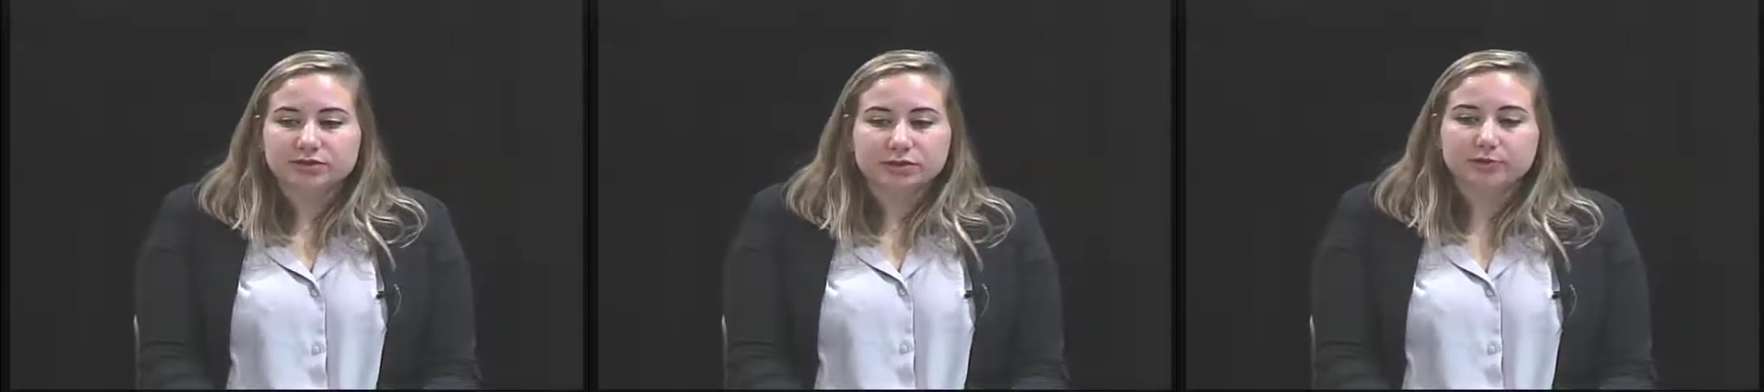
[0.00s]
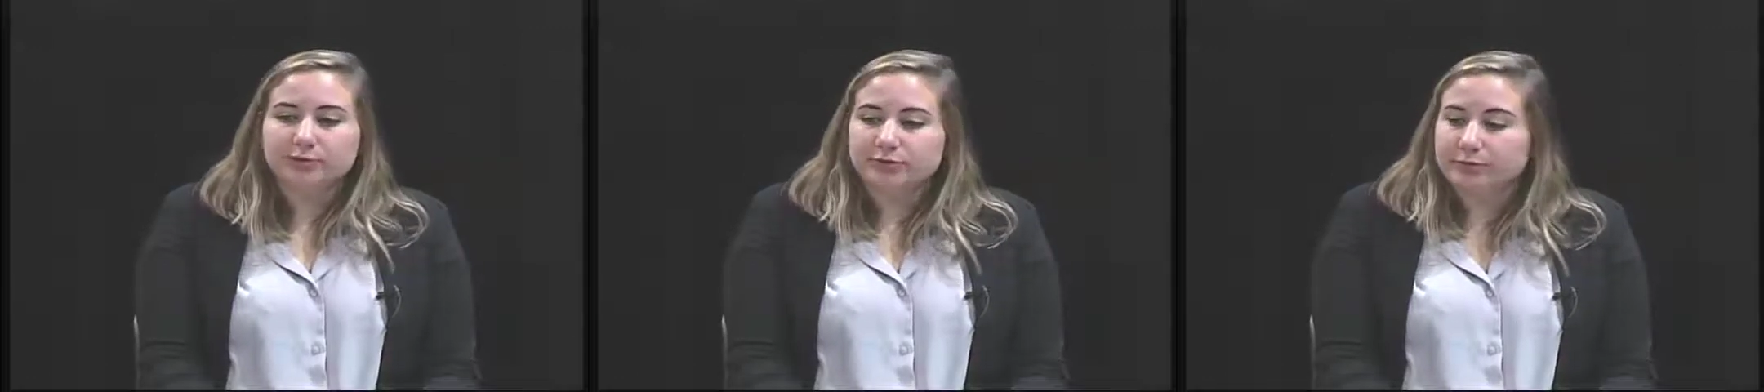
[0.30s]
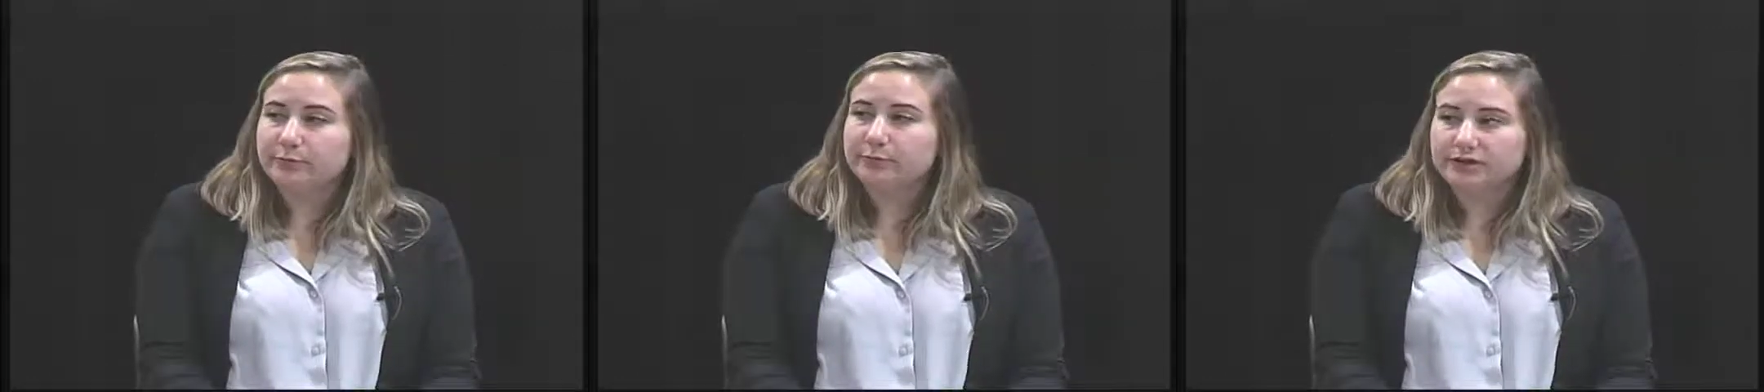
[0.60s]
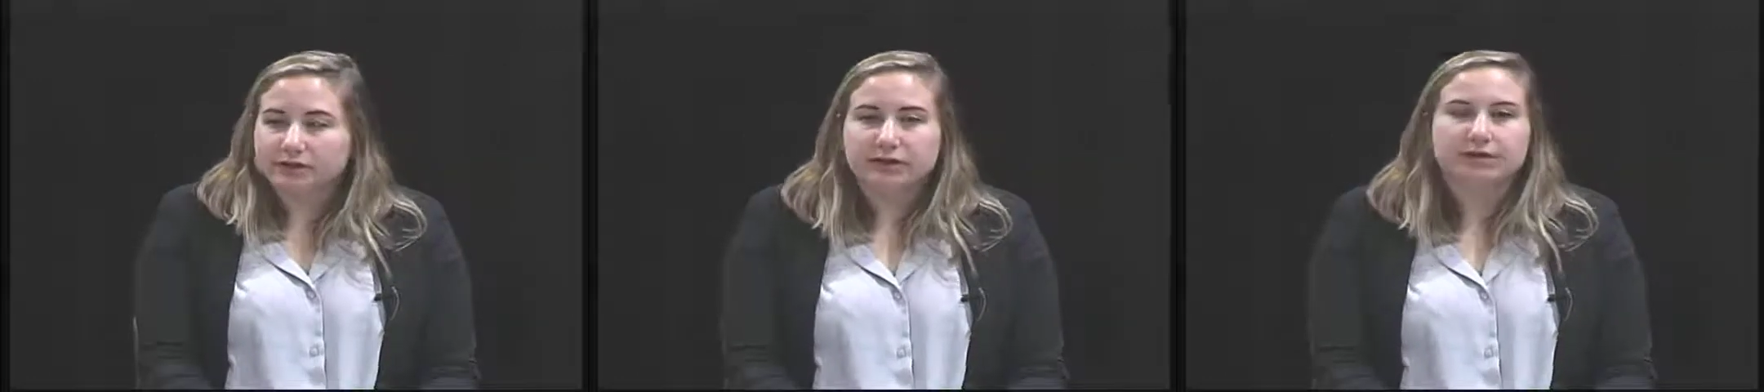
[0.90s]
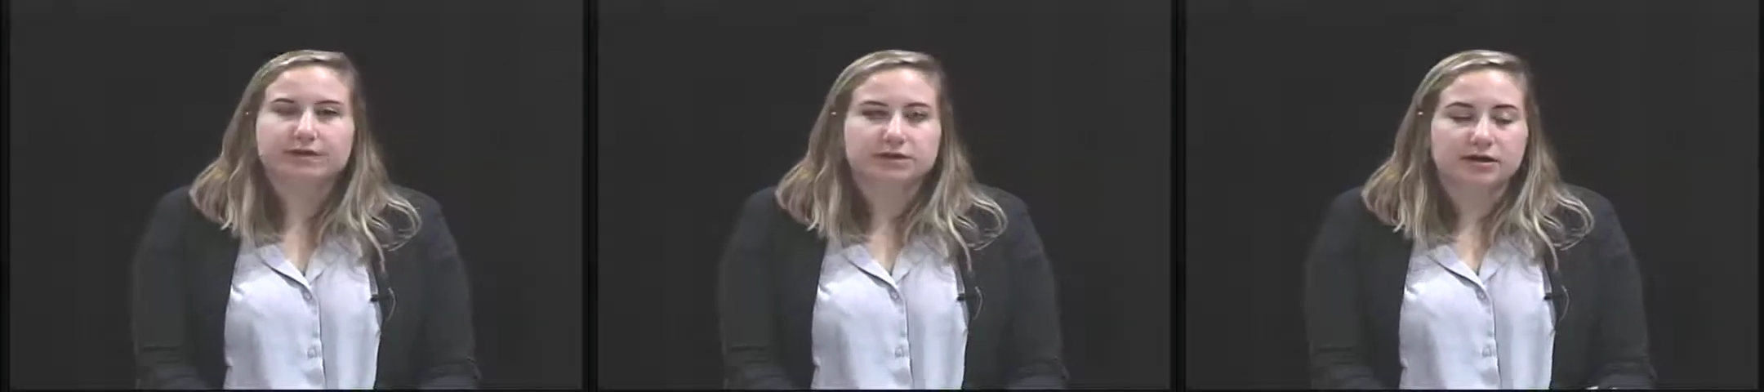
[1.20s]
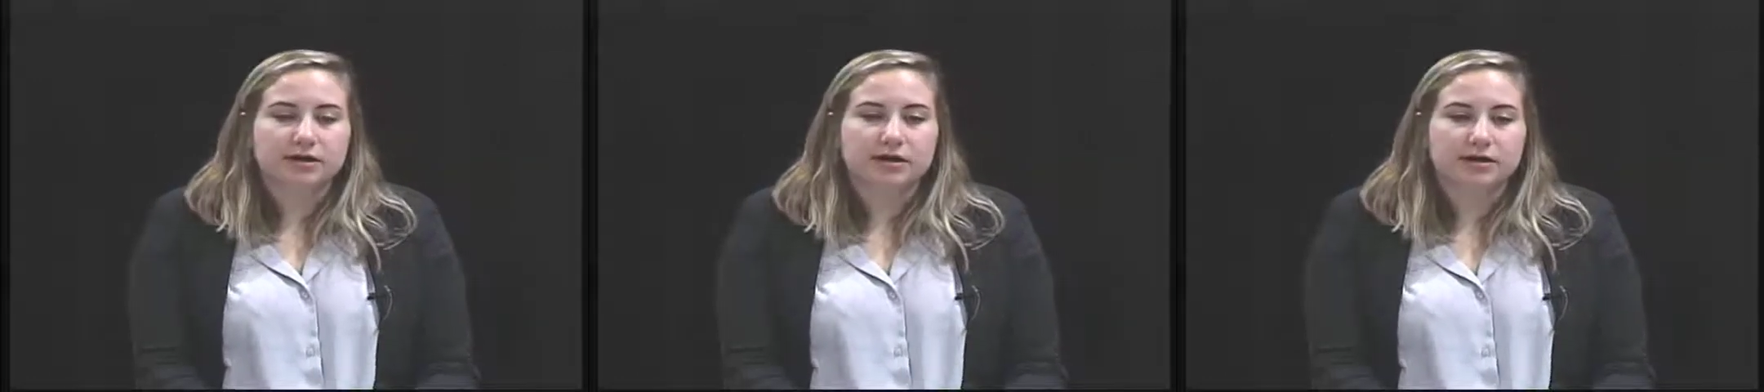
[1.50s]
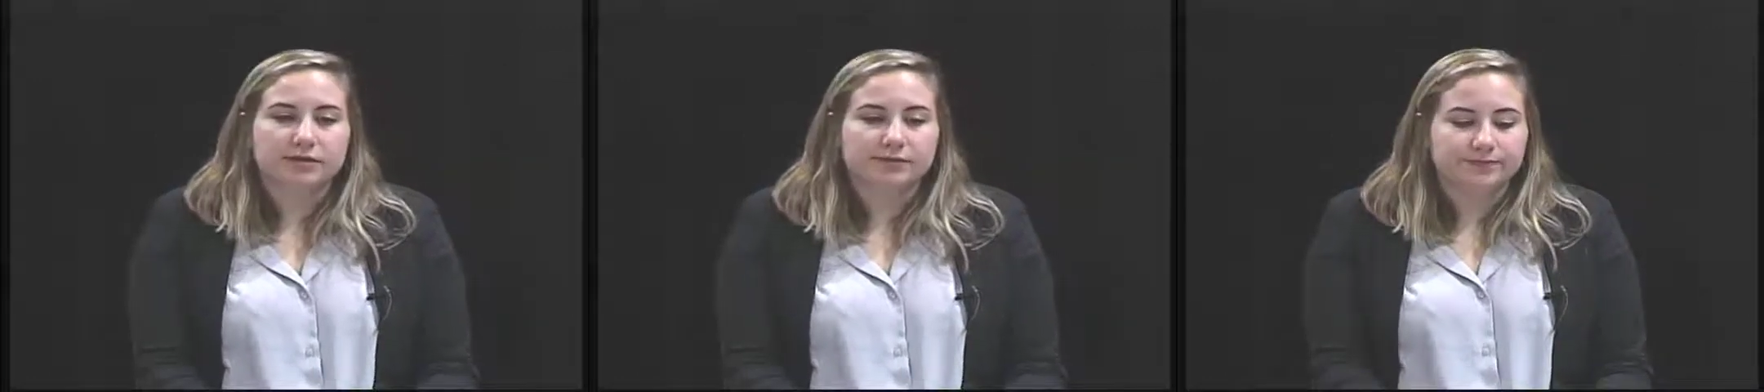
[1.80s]
are pretty prevalent.
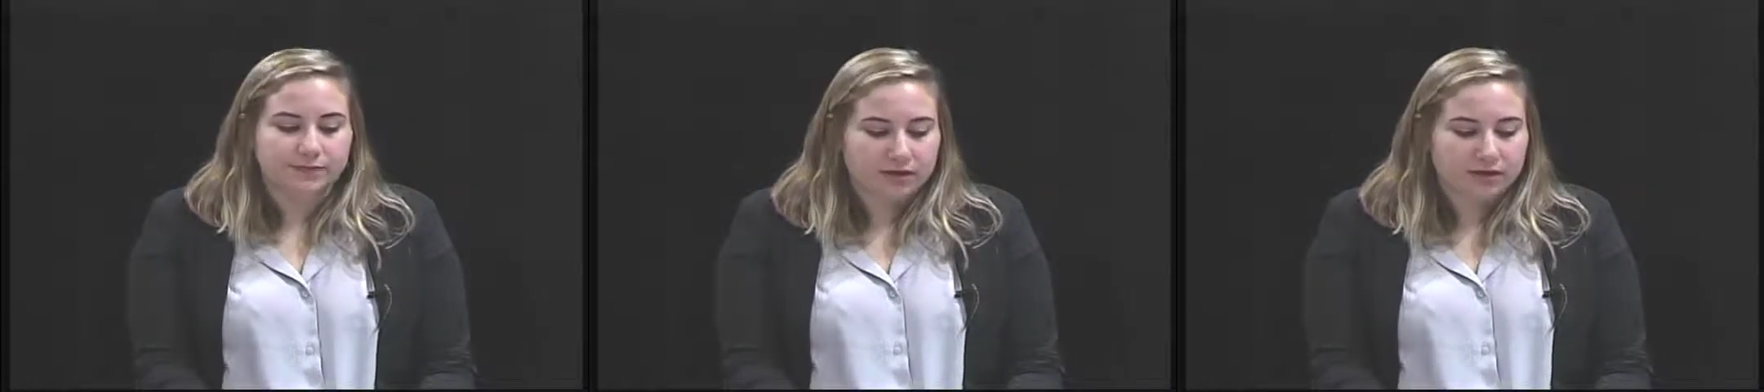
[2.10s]
Um,